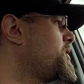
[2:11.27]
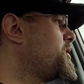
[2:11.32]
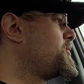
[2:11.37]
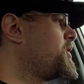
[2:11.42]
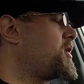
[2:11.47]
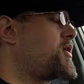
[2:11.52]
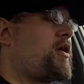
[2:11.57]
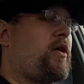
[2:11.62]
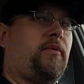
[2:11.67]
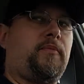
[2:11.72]
we
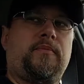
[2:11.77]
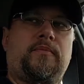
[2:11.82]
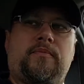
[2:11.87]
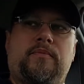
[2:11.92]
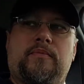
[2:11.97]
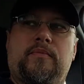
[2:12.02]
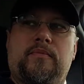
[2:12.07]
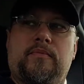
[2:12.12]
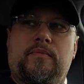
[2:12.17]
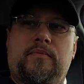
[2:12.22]
go.
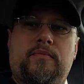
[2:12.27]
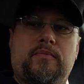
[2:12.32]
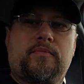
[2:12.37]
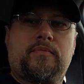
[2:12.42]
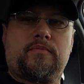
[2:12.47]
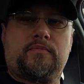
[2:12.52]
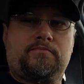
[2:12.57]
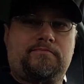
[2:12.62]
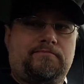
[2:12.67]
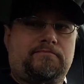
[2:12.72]

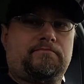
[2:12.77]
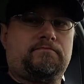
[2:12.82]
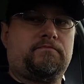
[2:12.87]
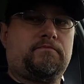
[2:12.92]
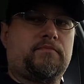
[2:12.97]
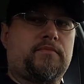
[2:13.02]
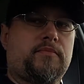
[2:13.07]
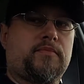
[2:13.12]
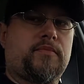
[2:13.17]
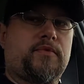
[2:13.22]

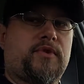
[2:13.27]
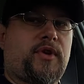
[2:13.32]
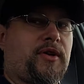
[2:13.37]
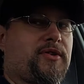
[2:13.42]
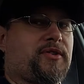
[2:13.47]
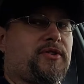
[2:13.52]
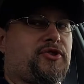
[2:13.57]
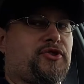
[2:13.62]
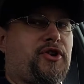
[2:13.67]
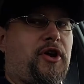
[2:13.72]
It
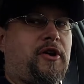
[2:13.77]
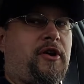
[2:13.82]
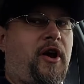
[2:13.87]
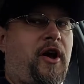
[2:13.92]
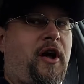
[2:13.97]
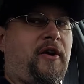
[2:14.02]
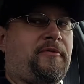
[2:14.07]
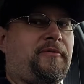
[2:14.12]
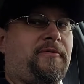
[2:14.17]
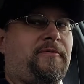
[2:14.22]
doesn't shut
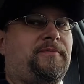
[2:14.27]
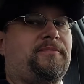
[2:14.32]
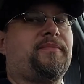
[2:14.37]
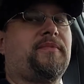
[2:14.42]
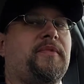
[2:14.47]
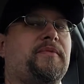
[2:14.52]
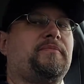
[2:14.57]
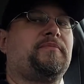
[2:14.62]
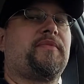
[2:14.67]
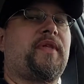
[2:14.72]
off.
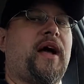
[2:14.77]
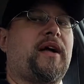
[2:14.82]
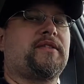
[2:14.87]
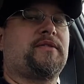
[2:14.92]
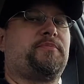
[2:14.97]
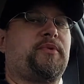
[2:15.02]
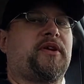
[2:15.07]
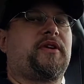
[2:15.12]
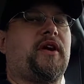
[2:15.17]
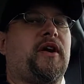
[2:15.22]
That's
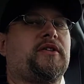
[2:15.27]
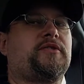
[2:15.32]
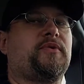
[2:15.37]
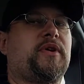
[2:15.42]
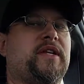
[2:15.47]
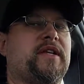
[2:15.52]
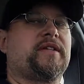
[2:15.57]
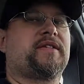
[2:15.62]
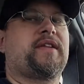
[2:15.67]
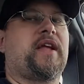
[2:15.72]
because we
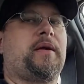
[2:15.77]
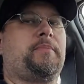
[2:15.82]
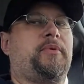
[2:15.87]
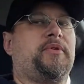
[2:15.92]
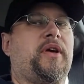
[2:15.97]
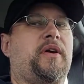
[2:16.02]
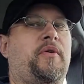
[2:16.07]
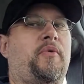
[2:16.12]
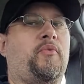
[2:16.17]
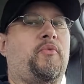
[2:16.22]
disabled
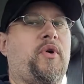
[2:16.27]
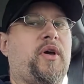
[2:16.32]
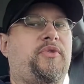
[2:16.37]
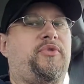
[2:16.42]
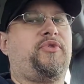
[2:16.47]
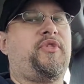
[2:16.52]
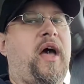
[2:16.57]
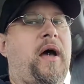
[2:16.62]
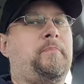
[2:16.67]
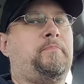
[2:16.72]
it
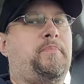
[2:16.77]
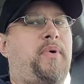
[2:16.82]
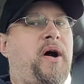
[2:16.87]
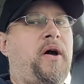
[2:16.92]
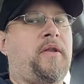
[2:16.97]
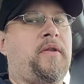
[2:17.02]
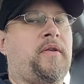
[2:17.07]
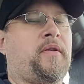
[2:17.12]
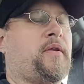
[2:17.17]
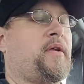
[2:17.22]
with that
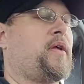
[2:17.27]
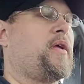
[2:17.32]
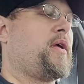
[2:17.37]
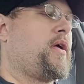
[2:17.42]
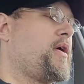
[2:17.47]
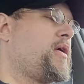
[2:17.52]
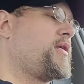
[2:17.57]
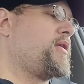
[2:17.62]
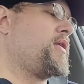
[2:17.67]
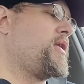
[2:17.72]
button.
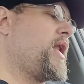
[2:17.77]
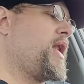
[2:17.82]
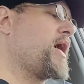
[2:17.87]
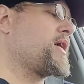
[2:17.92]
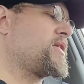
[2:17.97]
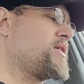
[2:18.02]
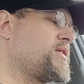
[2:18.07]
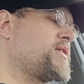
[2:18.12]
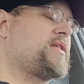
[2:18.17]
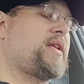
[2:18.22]

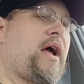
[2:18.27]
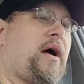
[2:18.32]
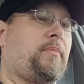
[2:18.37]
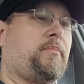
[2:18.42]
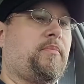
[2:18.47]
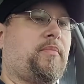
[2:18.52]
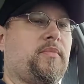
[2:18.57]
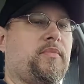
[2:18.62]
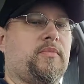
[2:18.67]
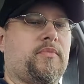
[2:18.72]
Next step
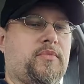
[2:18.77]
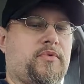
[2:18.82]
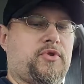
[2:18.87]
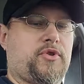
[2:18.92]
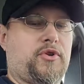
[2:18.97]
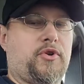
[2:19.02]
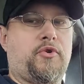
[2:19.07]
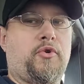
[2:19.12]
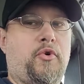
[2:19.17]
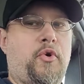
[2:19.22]

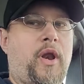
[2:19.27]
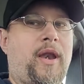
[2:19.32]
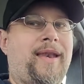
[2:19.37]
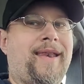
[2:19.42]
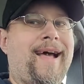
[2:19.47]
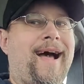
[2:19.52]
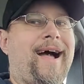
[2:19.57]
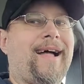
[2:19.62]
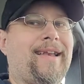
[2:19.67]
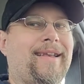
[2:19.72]
to
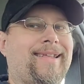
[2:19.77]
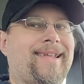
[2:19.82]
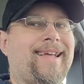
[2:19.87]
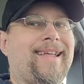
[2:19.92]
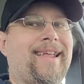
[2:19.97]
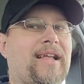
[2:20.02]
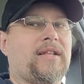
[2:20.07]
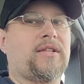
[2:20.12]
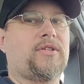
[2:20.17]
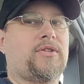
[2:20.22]
not get
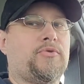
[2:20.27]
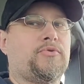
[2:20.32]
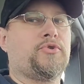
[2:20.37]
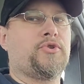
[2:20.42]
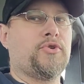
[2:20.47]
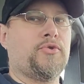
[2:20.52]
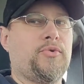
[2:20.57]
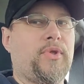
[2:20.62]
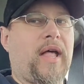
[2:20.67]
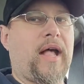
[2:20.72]
it to
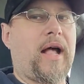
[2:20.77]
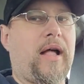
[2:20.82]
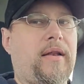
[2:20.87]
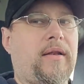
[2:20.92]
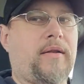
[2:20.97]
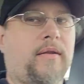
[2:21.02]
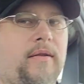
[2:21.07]
do that